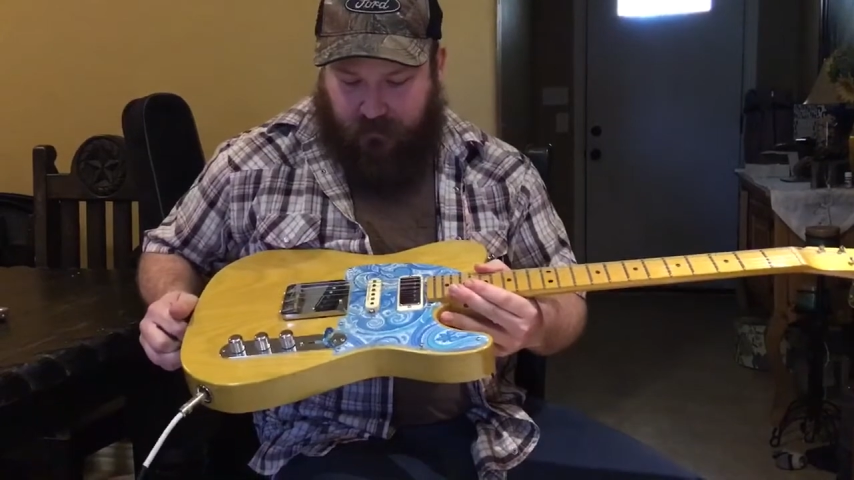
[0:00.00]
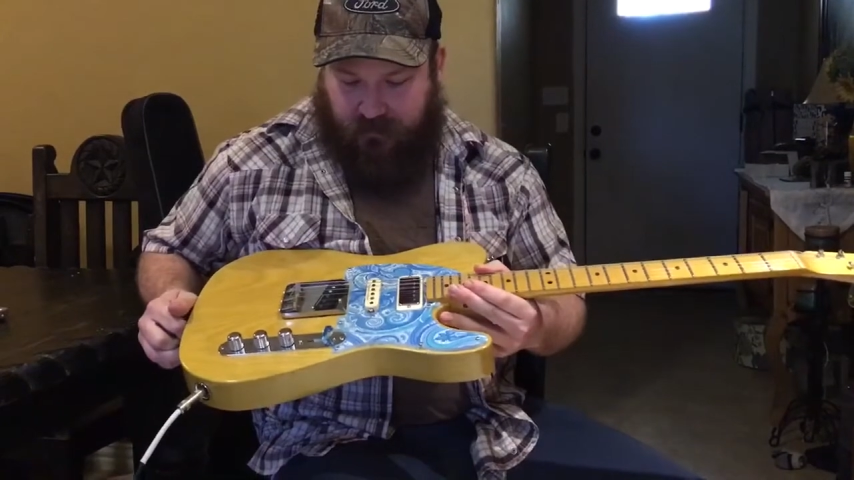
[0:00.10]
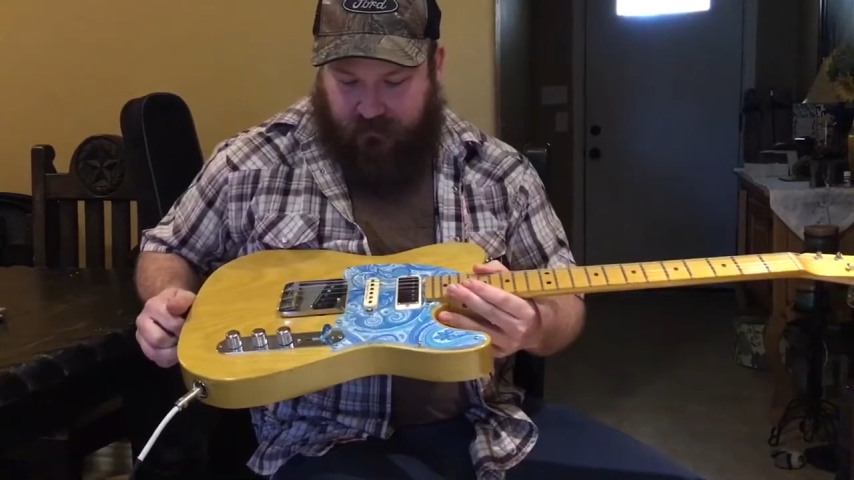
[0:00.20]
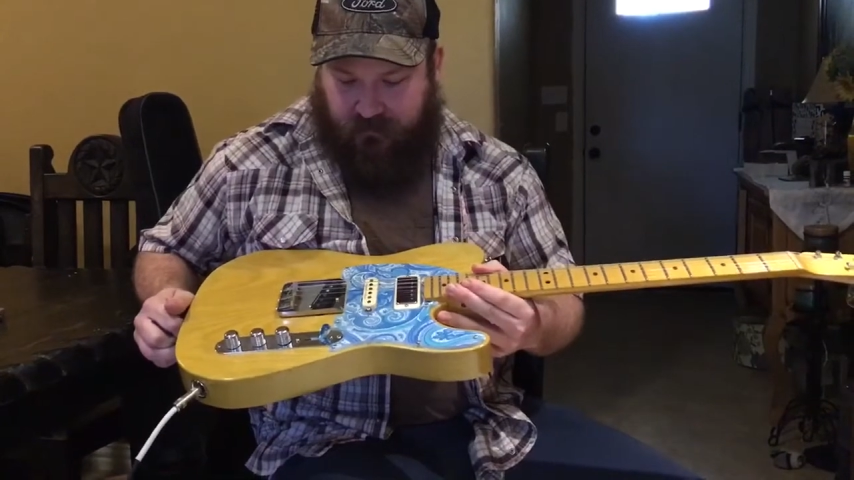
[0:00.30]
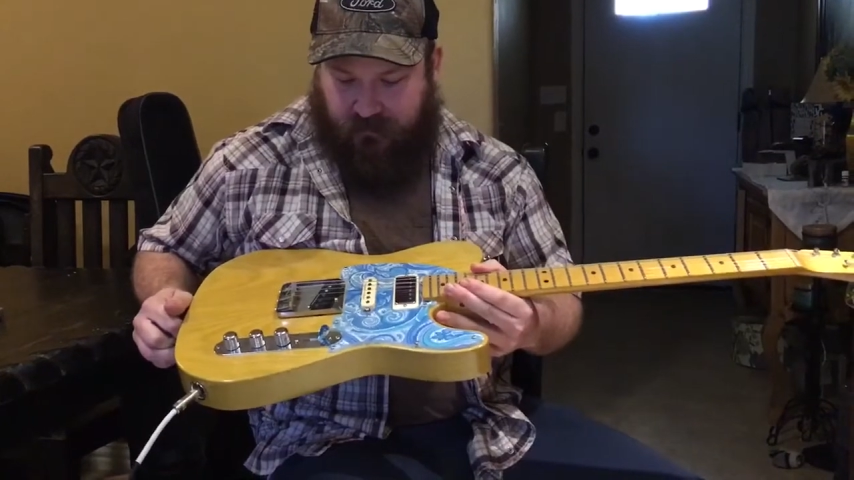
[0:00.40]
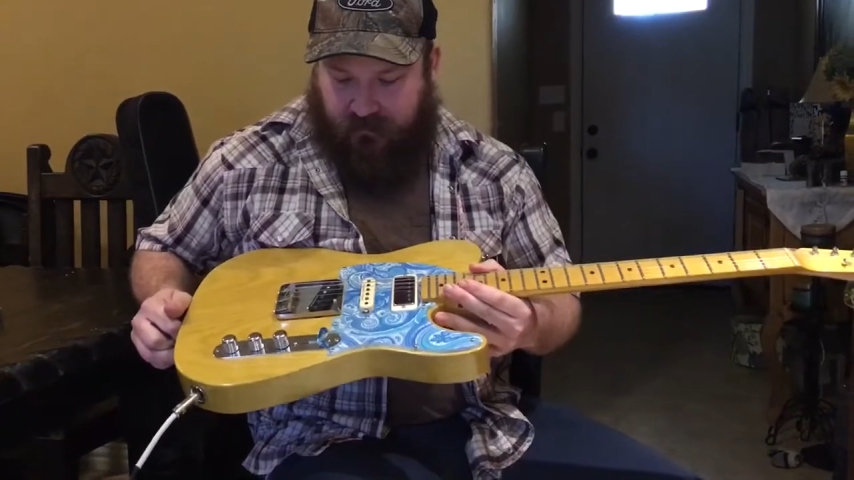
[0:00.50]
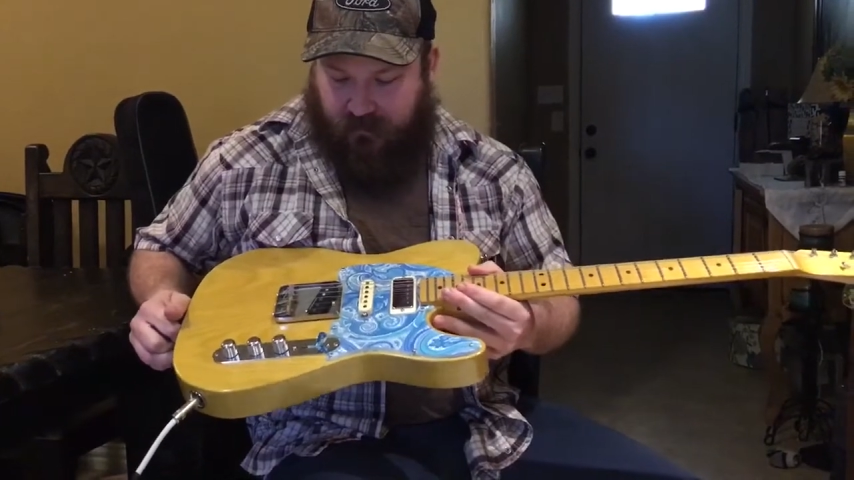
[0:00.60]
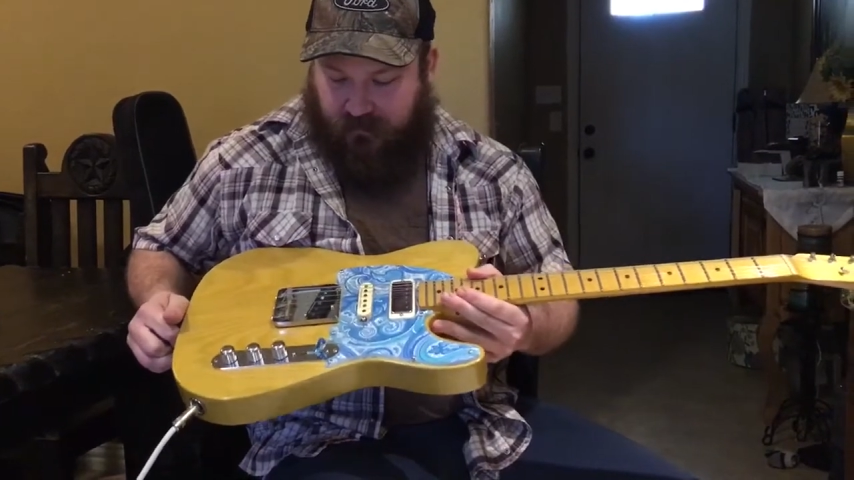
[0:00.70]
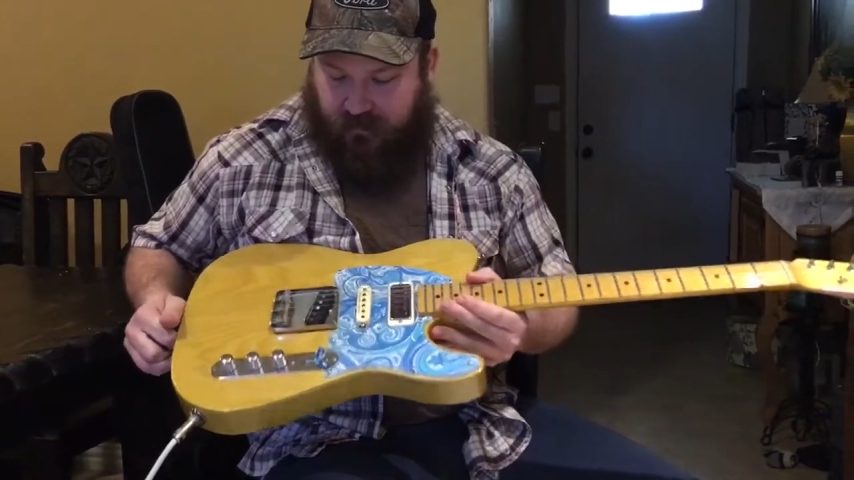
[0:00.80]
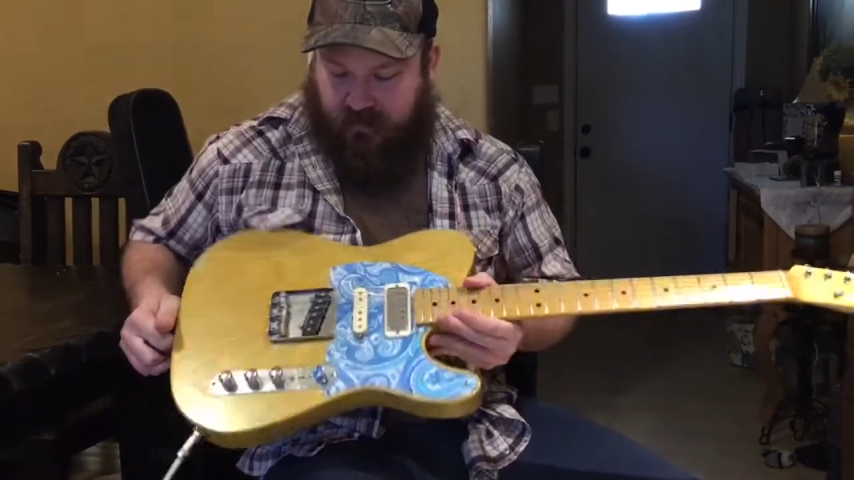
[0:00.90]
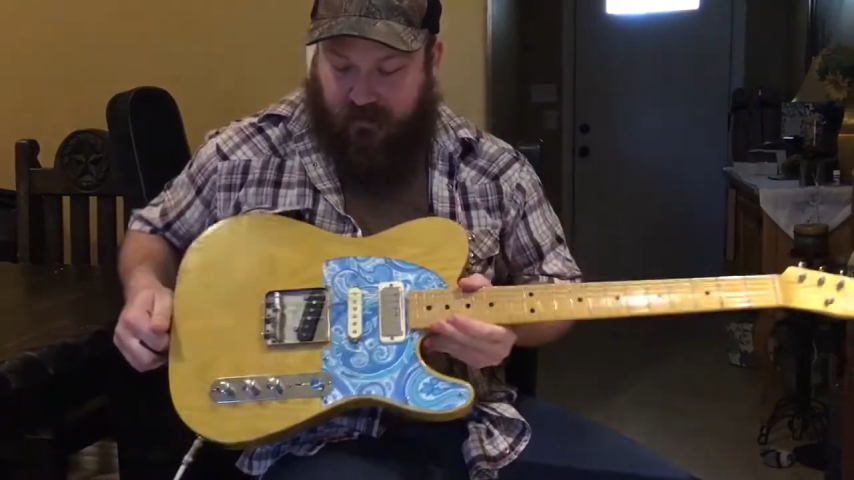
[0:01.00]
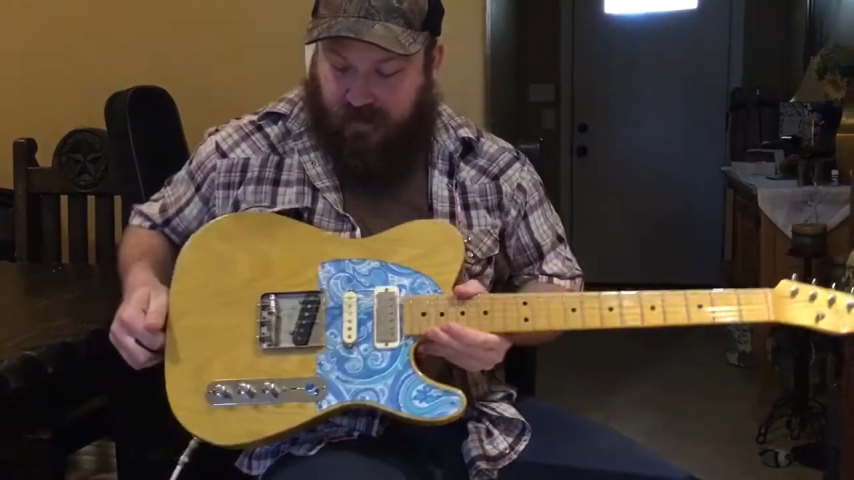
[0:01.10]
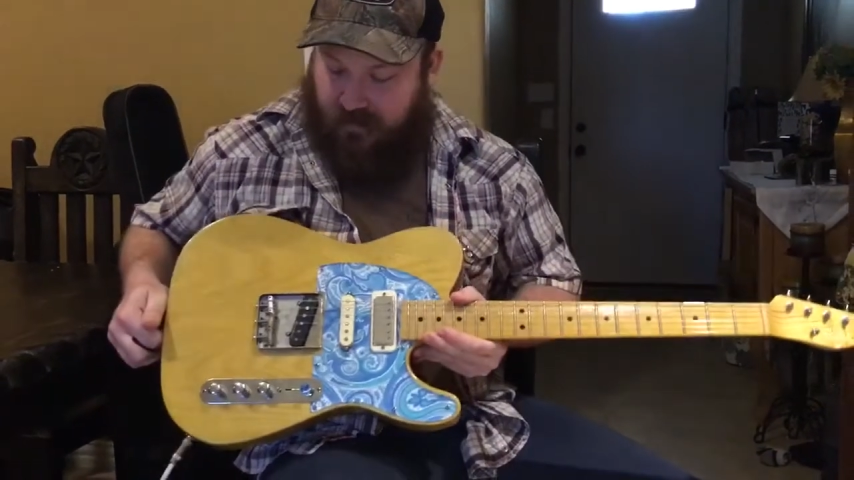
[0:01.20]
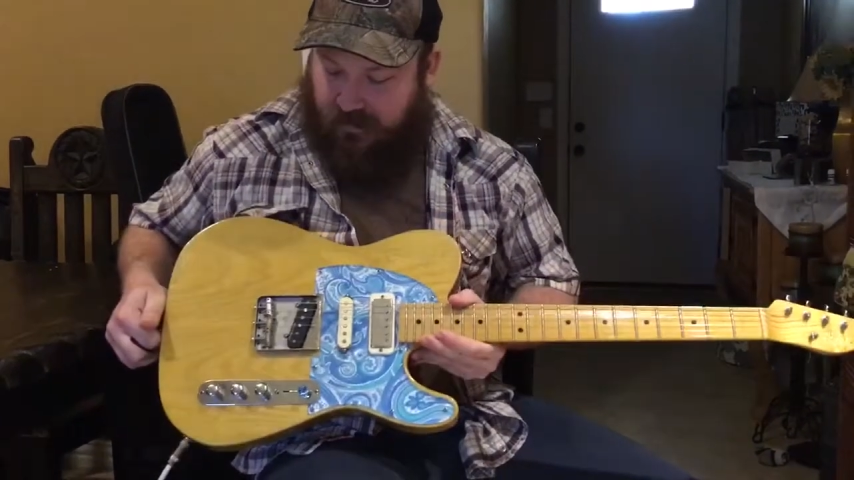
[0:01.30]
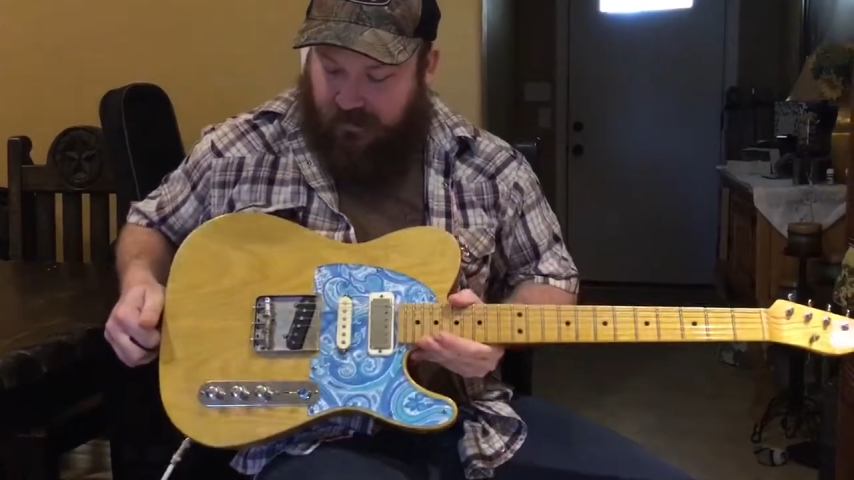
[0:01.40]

with this guitar here, and I